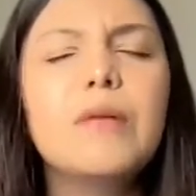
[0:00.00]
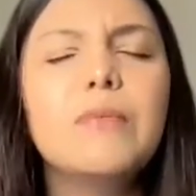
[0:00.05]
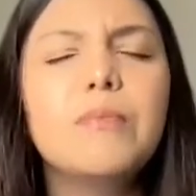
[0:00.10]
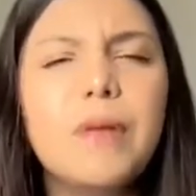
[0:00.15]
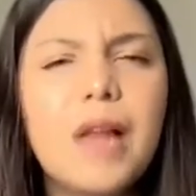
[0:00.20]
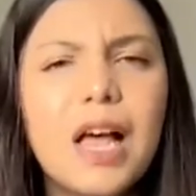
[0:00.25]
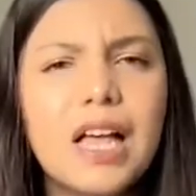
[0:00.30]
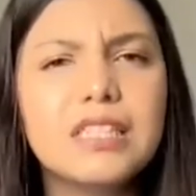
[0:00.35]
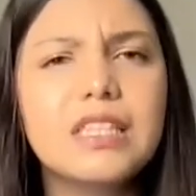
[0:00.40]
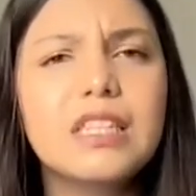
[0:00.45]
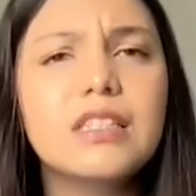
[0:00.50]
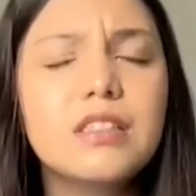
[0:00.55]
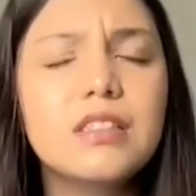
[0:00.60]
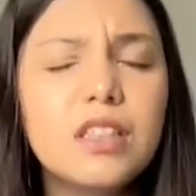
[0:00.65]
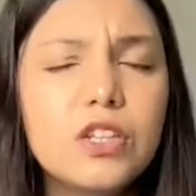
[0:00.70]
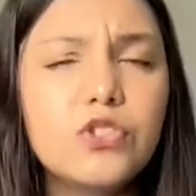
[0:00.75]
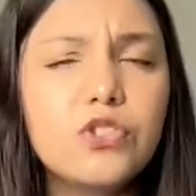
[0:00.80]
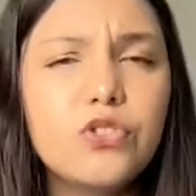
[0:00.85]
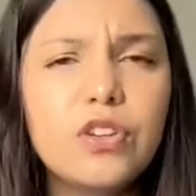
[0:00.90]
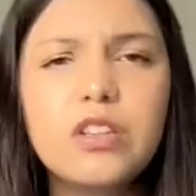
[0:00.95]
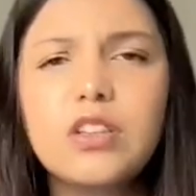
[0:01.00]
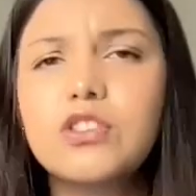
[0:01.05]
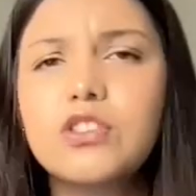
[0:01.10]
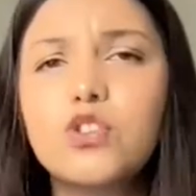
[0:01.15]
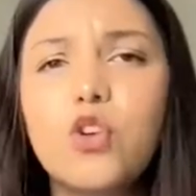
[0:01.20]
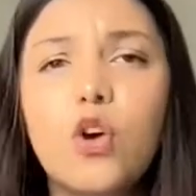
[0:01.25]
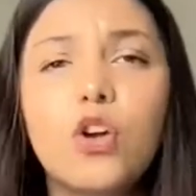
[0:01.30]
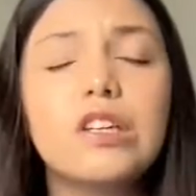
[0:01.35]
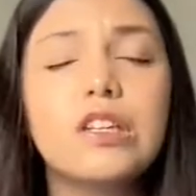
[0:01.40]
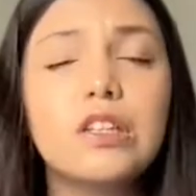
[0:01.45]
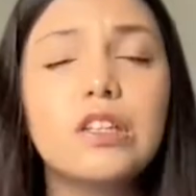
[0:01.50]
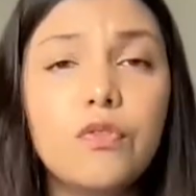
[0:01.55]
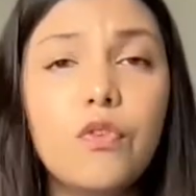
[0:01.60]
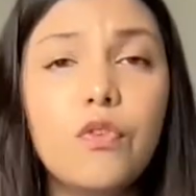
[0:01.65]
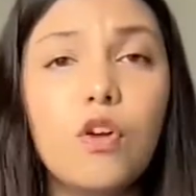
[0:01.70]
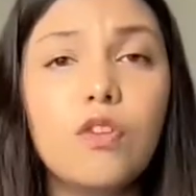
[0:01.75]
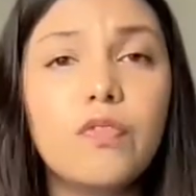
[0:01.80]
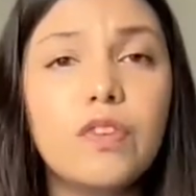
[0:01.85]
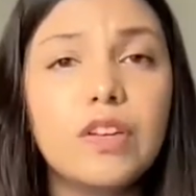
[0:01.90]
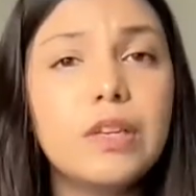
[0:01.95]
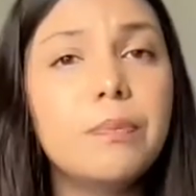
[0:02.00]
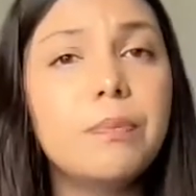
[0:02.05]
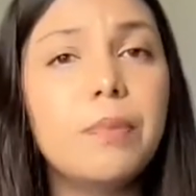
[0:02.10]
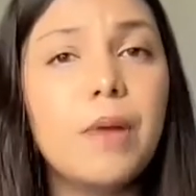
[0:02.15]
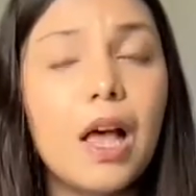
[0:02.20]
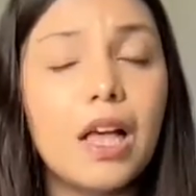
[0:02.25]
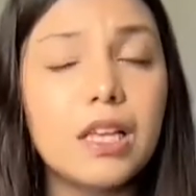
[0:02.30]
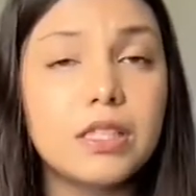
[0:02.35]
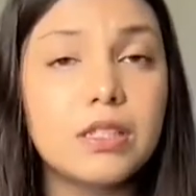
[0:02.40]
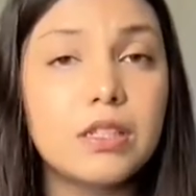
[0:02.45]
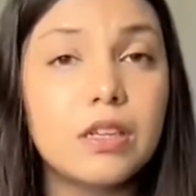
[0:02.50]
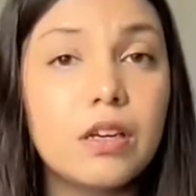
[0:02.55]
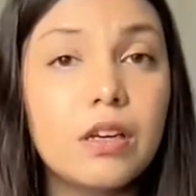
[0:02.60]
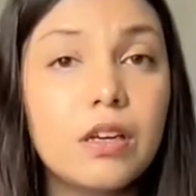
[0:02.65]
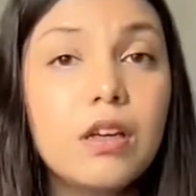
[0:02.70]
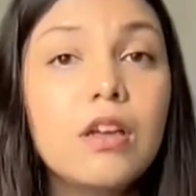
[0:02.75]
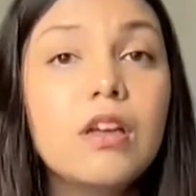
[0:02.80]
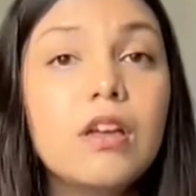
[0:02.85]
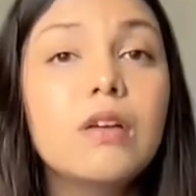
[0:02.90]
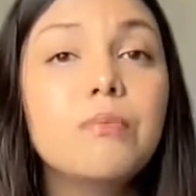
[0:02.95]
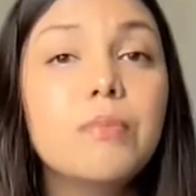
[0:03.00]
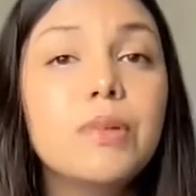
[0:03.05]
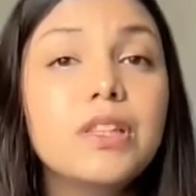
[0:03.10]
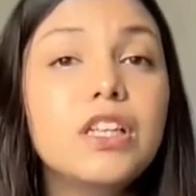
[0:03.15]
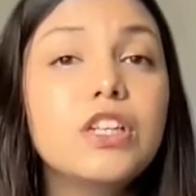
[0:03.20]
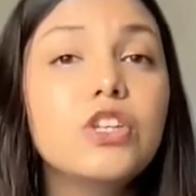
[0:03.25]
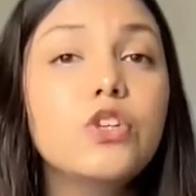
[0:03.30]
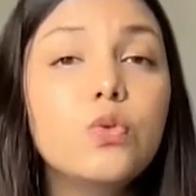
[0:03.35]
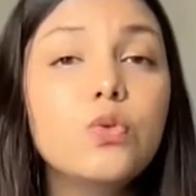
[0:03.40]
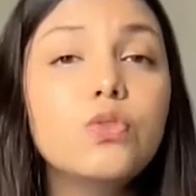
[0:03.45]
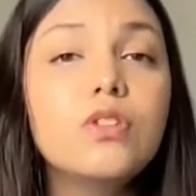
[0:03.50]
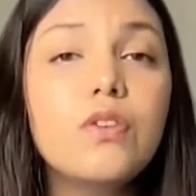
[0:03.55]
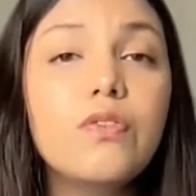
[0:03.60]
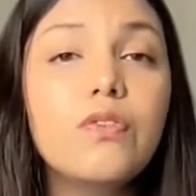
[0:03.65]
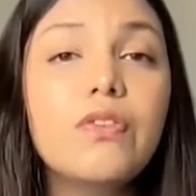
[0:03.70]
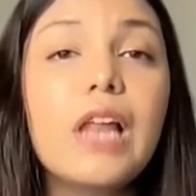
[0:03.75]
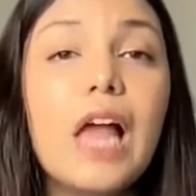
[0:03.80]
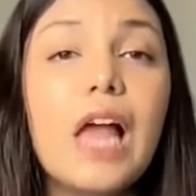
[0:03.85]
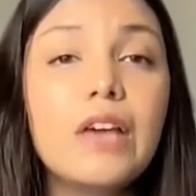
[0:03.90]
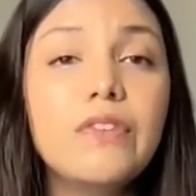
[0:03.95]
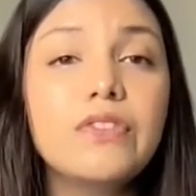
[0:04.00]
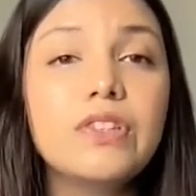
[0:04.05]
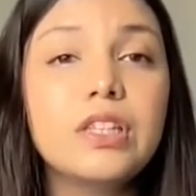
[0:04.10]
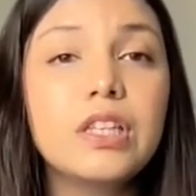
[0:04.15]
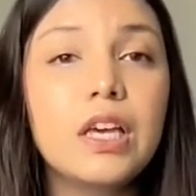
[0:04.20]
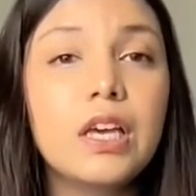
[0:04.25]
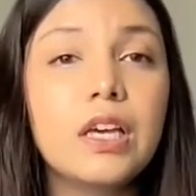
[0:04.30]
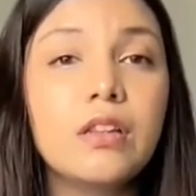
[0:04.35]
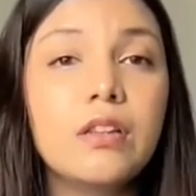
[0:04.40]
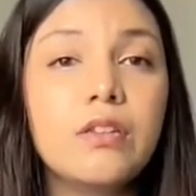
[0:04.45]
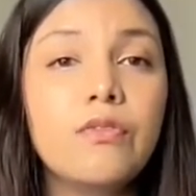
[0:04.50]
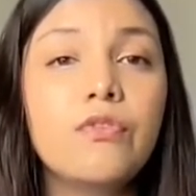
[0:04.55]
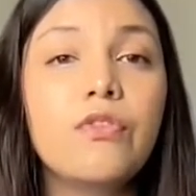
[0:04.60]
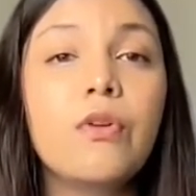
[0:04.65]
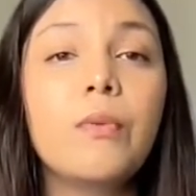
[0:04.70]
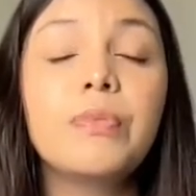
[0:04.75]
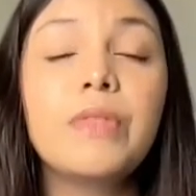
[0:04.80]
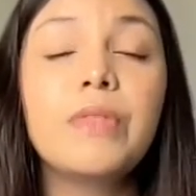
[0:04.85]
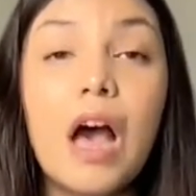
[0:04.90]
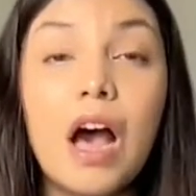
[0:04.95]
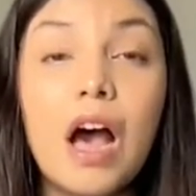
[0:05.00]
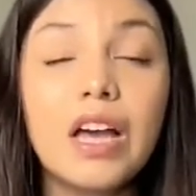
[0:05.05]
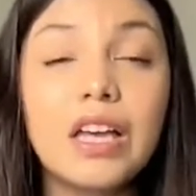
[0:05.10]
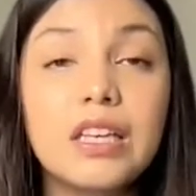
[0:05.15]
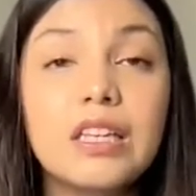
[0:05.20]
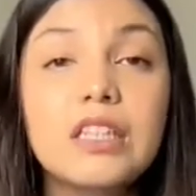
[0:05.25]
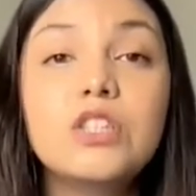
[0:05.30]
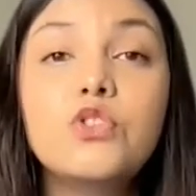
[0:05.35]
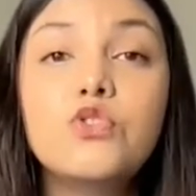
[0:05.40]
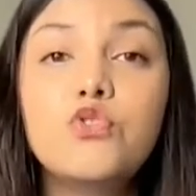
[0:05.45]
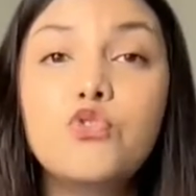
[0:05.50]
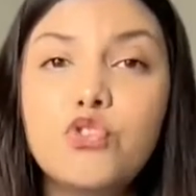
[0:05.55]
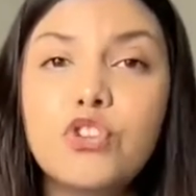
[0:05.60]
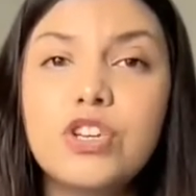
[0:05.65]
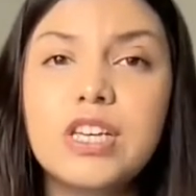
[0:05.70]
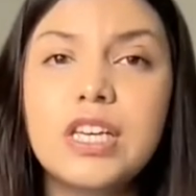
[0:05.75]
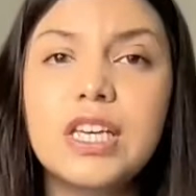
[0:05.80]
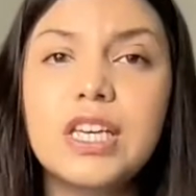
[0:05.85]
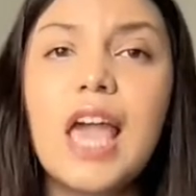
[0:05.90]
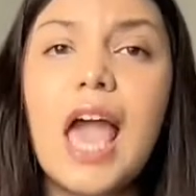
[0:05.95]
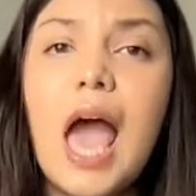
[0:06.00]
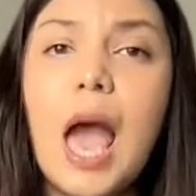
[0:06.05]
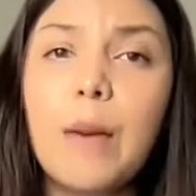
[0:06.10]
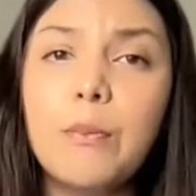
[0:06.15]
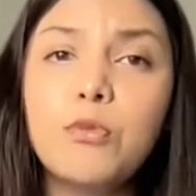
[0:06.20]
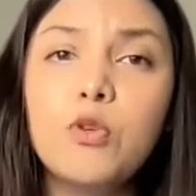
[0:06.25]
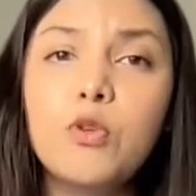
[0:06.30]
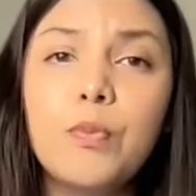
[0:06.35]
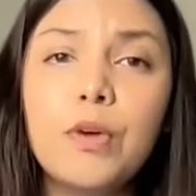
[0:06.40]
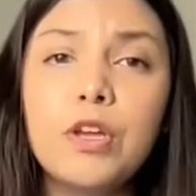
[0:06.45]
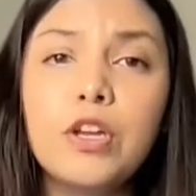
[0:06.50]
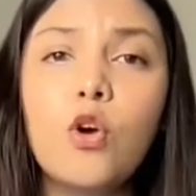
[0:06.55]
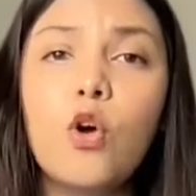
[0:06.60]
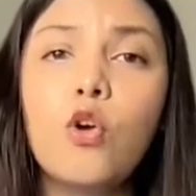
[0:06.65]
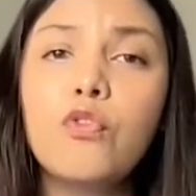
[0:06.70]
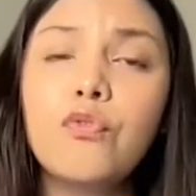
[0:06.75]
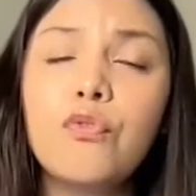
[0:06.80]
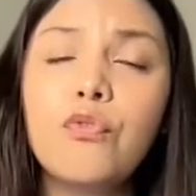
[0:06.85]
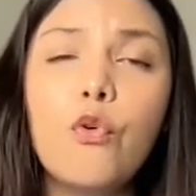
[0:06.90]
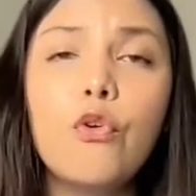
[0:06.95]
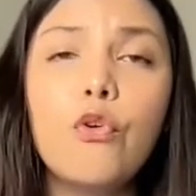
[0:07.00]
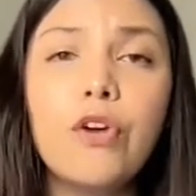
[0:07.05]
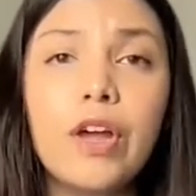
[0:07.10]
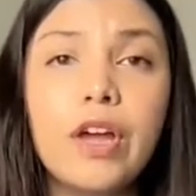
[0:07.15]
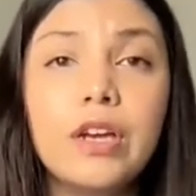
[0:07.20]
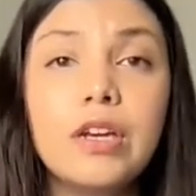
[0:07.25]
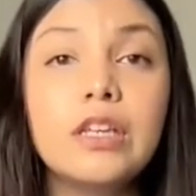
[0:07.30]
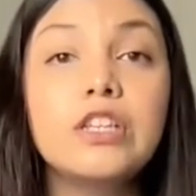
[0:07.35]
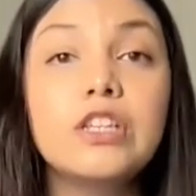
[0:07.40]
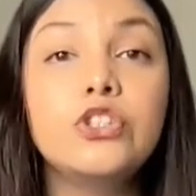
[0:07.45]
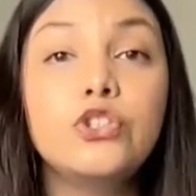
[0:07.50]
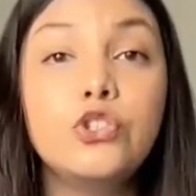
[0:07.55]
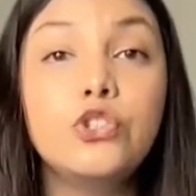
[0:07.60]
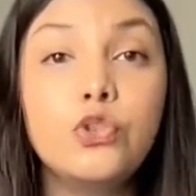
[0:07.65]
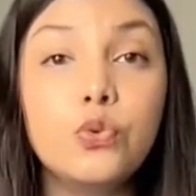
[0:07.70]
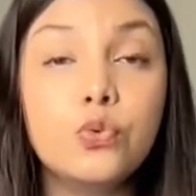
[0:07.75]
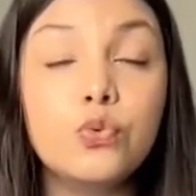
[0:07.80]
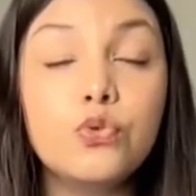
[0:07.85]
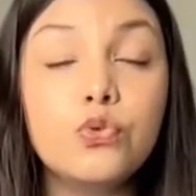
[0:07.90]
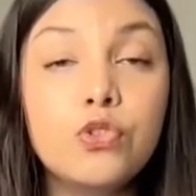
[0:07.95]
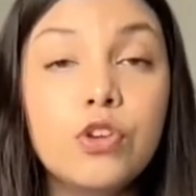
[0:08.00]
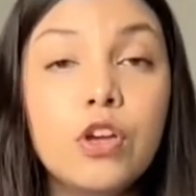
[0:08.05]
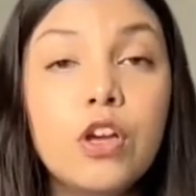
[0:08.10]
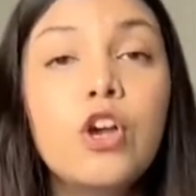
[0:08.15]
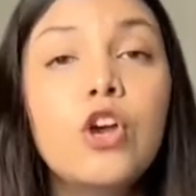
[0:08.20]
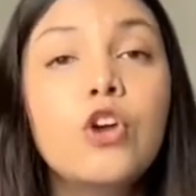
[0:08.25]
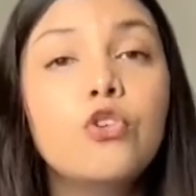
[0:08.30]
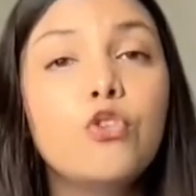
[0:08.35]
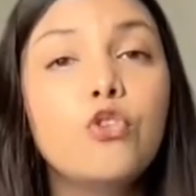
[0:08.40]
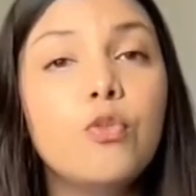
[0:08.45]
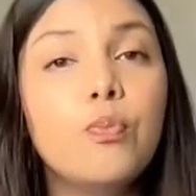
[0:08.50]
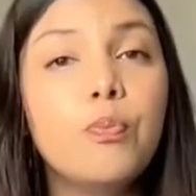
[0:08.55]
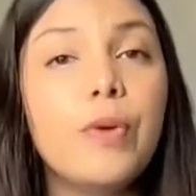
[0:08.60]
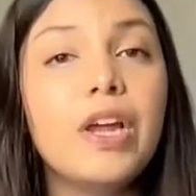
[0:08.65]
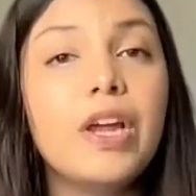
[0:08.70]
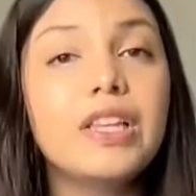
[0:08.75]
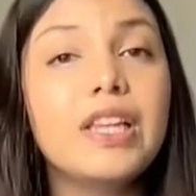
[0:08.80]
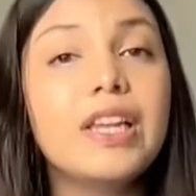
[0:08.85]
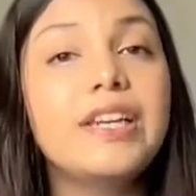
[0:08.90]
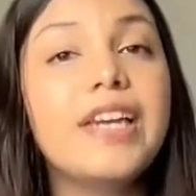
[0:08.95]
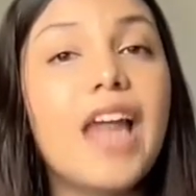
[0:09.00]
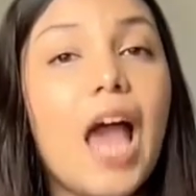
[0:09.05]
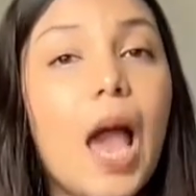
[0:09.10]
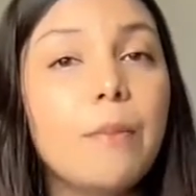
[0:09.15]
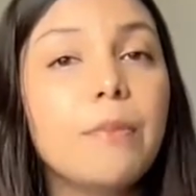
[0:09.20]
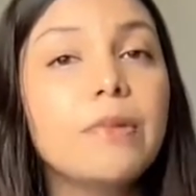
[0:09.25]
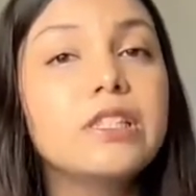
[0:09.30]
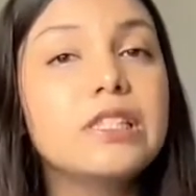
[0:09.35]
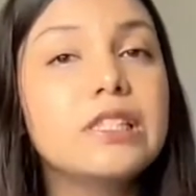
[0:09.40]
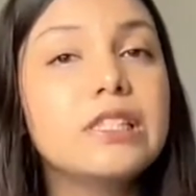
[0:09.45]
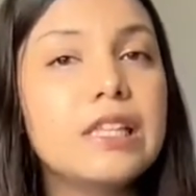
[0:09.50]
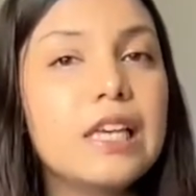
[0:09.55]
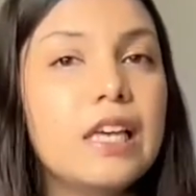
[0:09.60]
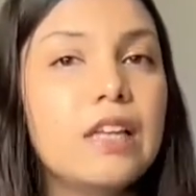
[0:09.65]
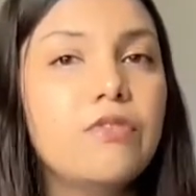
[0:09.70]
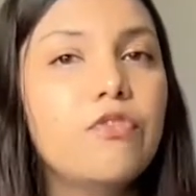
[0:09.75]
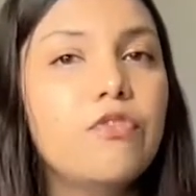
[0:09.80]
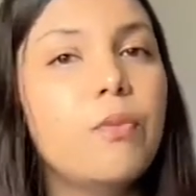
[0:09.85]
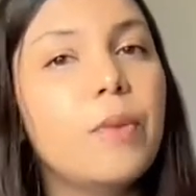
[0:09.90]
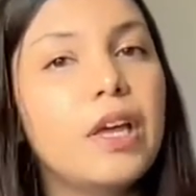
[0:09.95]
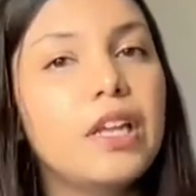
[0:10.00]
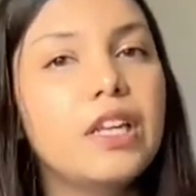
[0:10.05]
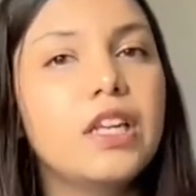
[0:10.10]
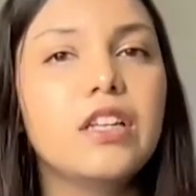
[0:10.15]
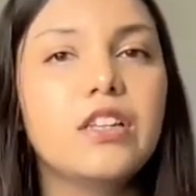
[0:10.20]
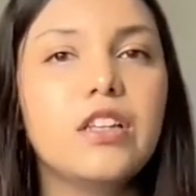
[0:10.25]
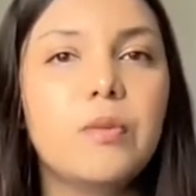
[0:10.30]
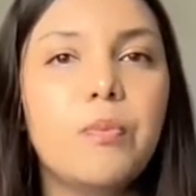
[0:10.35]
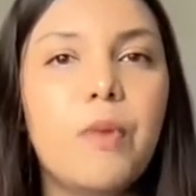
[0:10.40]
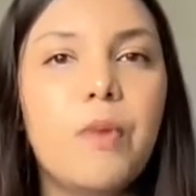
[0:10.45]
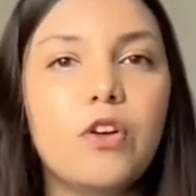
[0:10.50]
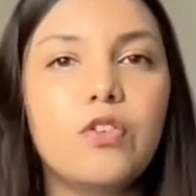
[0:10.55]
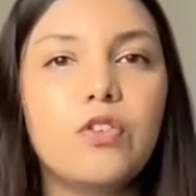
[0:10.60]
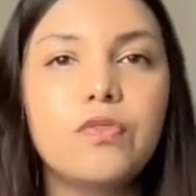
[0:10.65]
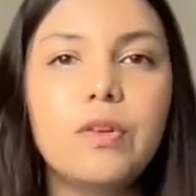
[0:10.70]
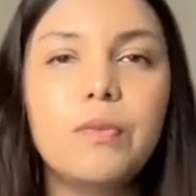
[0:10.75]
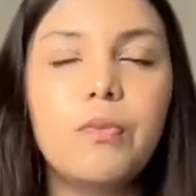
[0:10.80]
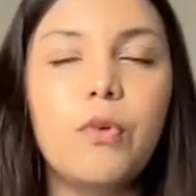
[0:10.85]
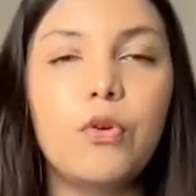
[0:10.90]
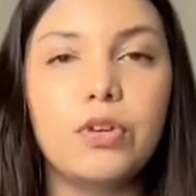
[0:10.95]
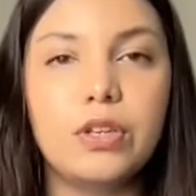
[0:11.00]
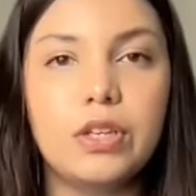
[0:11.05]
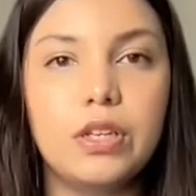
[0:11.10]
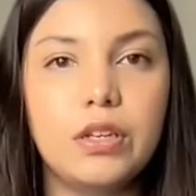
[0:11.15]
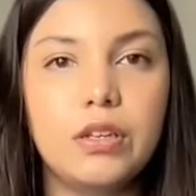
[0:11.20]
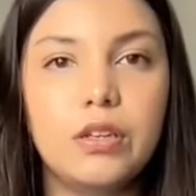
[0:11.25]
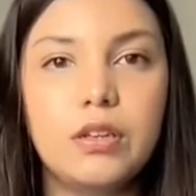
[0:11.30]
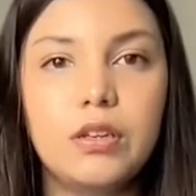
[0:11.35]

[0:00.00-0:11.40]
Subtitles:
Plastic surgery does not involve any plastic, but the use of live skin from thigh, cheek, abdomen, or forehead is used to repair the damaged skin from any other part of the body.